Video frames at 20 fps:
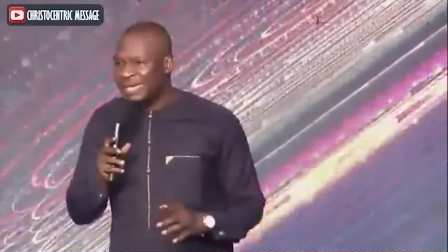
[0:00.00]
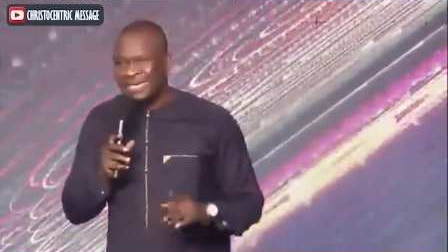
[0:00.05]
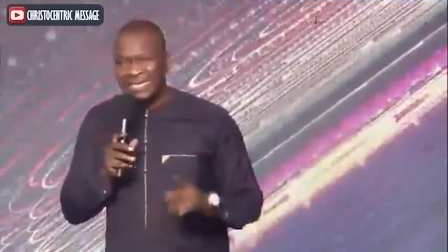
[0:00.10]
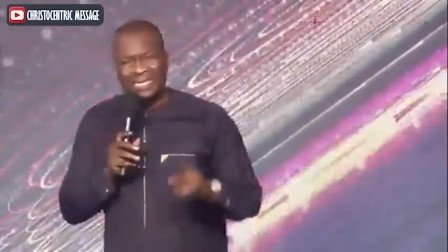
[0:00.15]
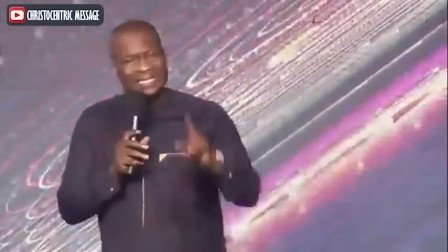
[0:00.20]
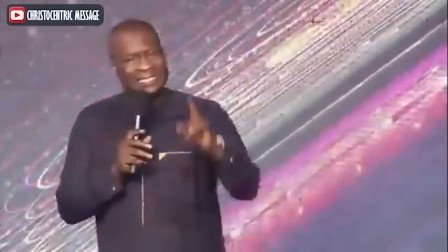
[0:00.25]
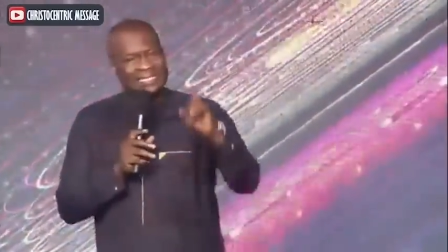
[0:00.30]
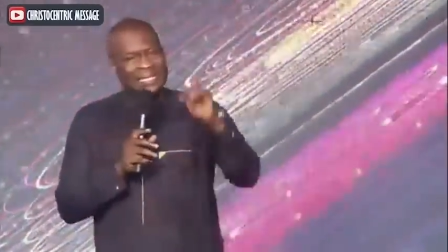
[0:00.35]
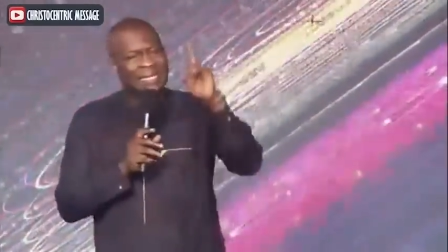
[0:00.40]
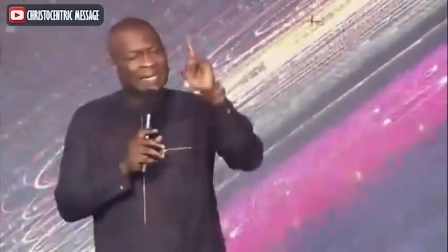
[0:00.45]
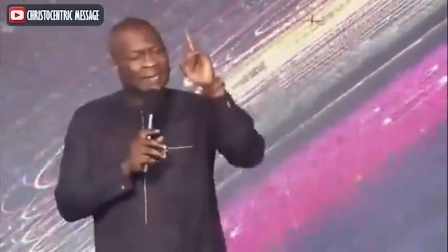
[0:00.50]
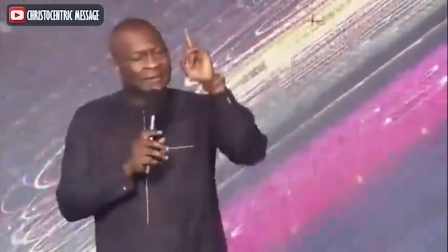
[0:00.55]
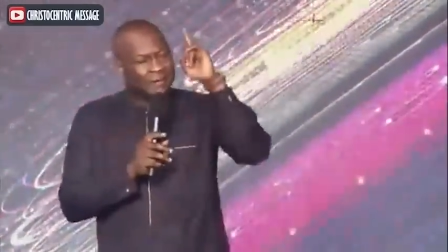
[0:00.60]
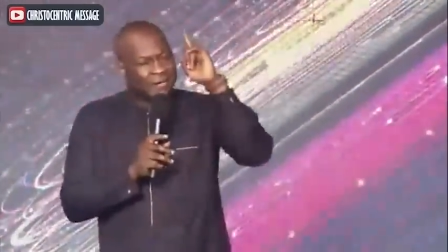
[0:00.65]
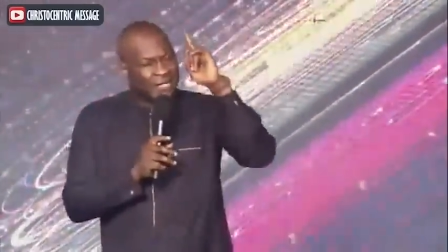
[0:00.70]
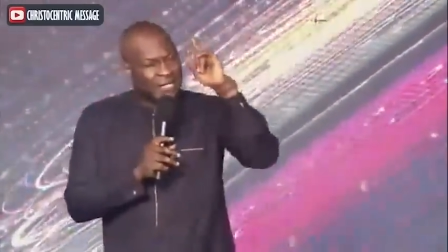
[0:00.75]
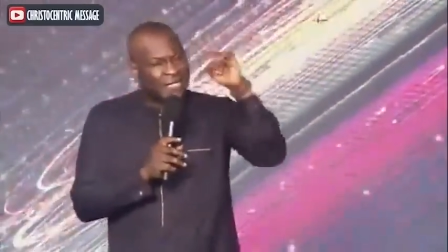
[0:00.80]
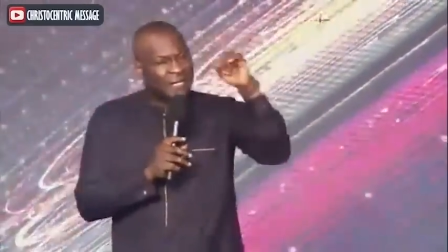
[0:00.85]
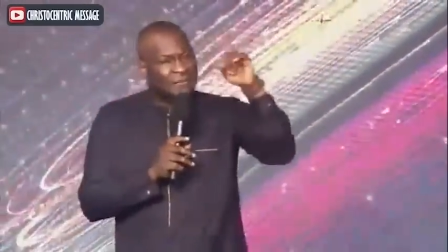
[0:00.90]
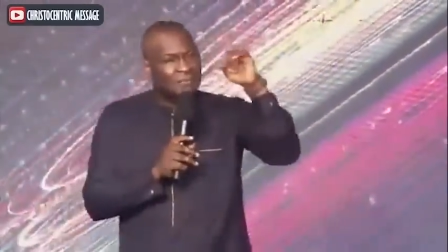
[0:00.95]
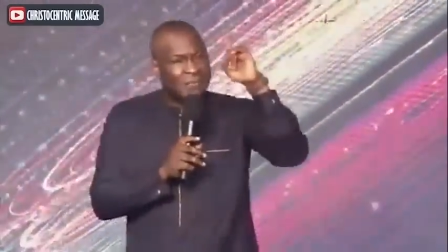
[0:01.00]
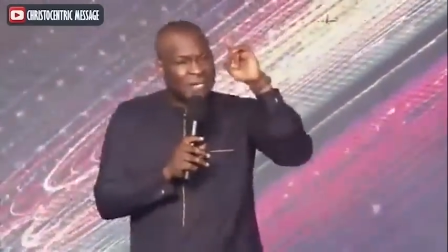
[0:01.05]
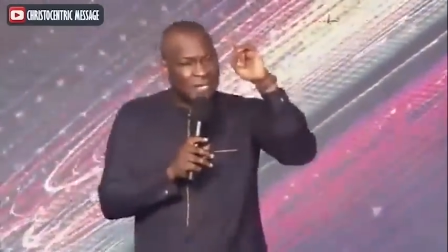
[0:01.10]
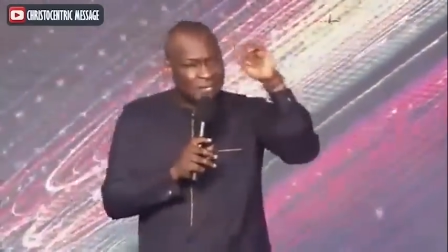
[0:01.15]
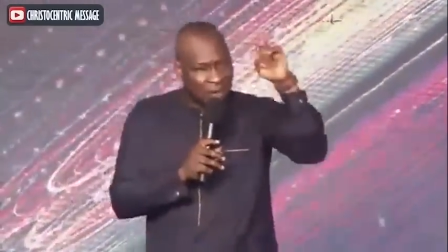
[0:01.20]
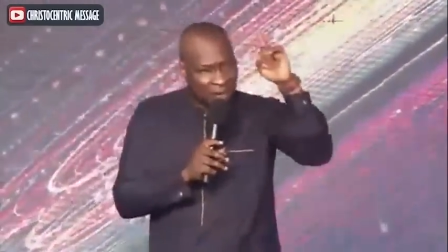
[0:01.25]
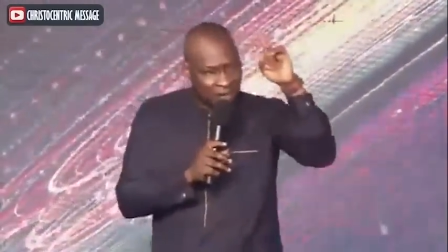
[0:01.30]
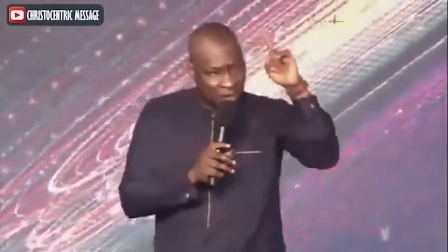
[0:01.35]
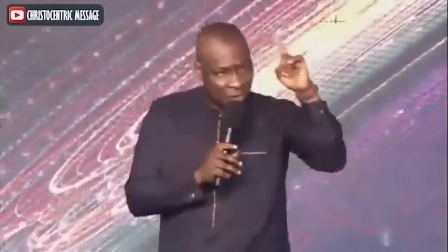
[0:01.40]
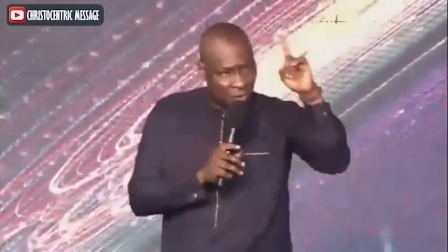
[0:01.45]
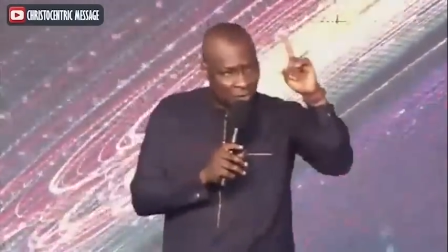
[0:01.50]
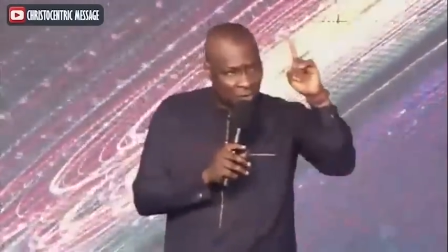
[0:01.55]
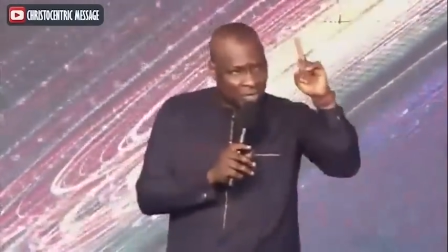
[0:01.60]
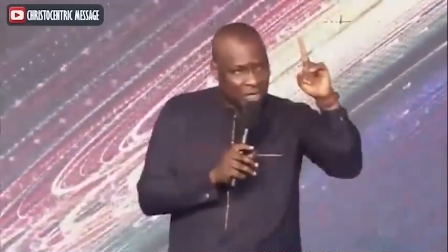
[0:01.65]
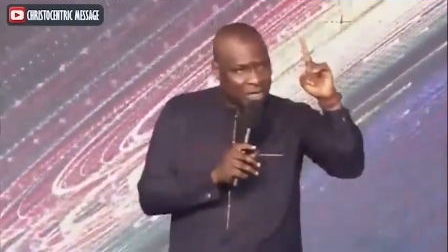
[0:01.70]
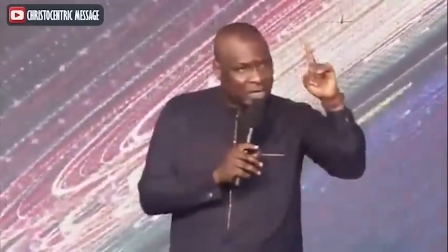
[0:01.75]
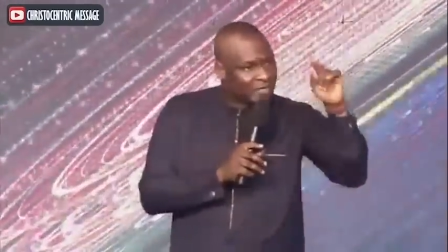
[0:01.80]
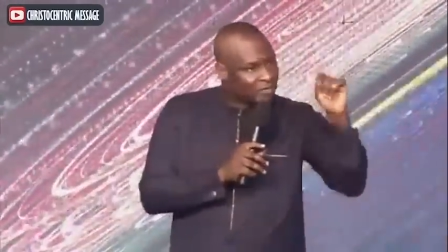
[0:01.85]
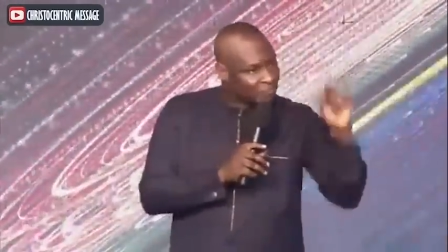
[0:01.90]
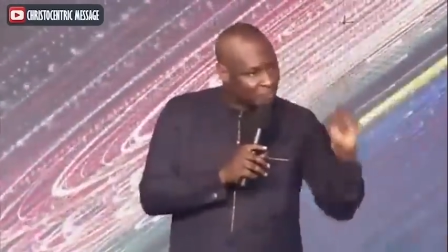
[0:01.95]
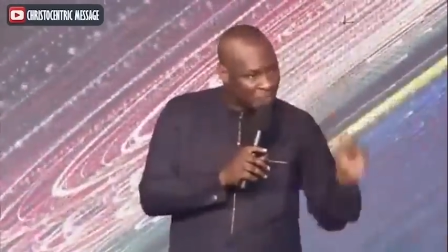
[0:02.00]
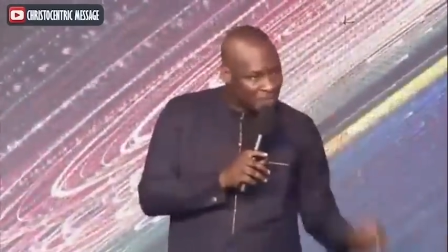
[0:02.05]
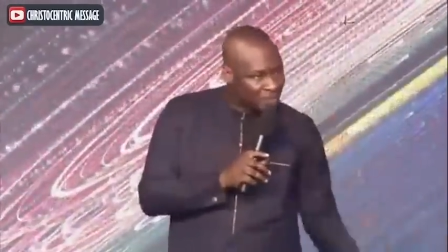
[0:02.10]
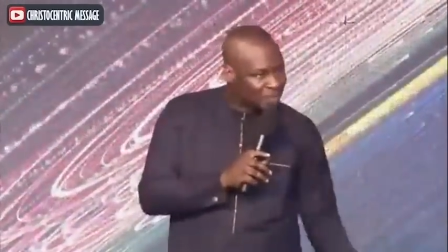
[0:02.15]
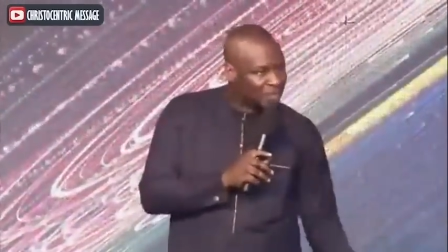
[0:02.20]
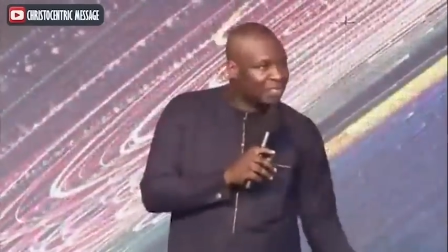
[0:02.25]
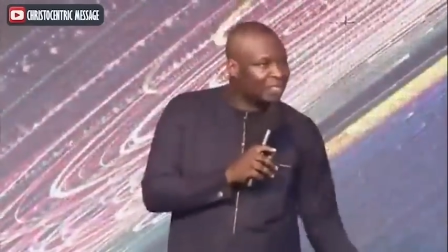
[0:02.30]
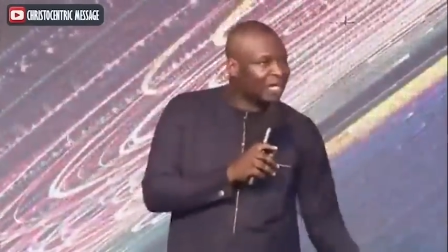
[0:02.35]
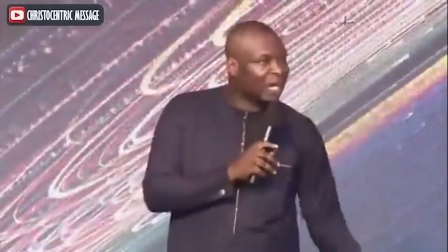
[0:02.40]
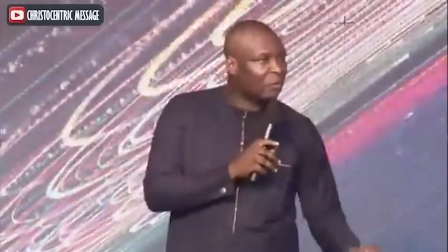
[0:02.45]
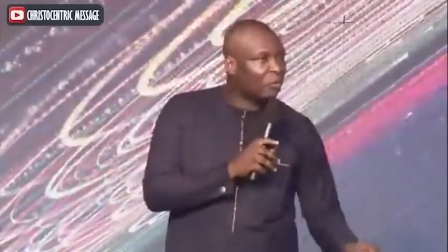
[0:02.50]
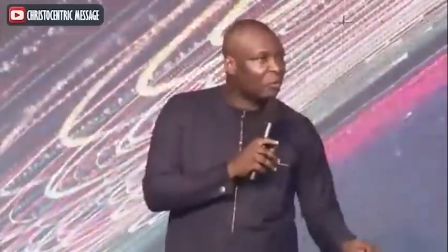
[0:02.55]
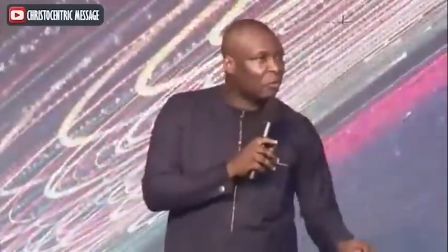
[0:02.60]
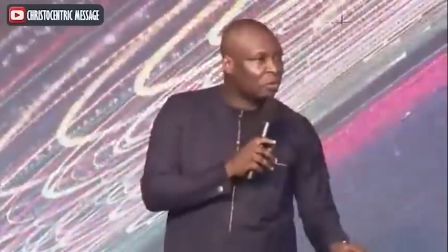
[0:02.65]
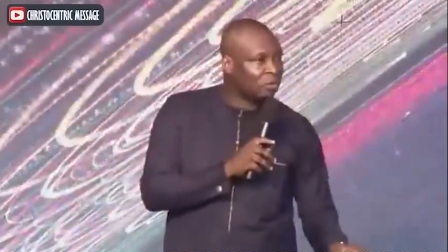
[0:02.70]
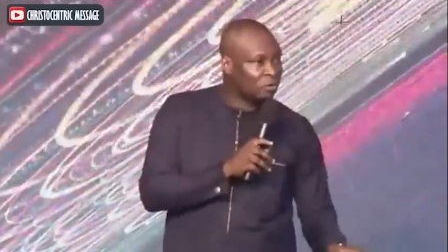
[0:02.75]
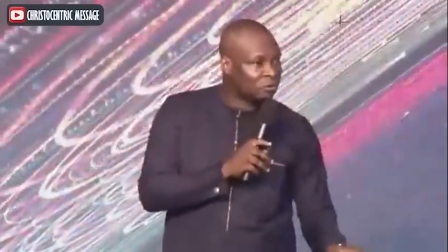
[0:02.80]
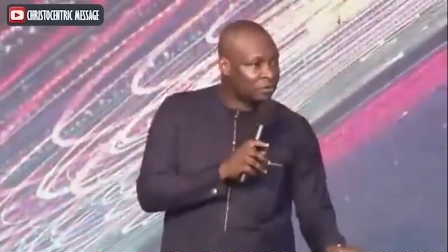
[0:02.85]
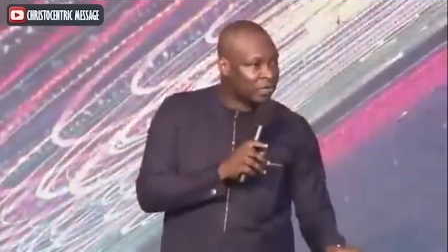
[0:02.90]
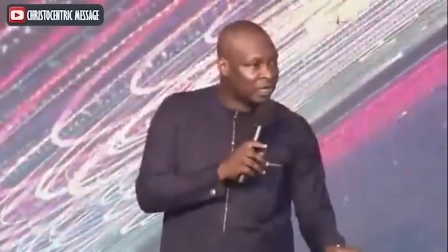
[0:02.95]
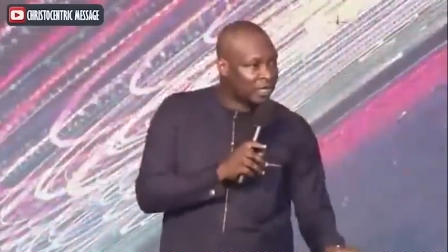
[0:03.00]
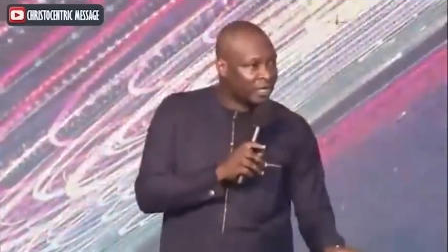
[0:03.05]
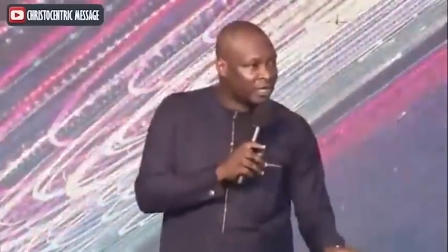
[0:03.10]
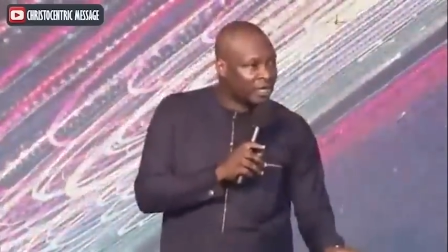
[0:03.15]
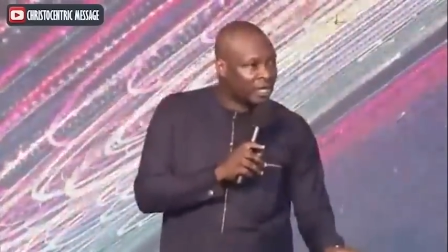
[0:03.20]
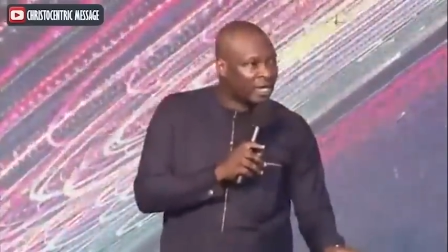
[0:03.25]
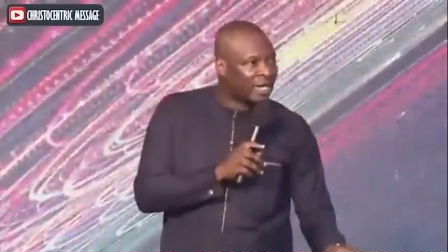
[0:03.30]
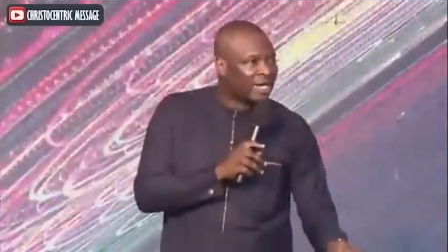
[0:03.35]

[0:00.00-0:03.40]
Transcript: It is a real miracle, especially in our world today.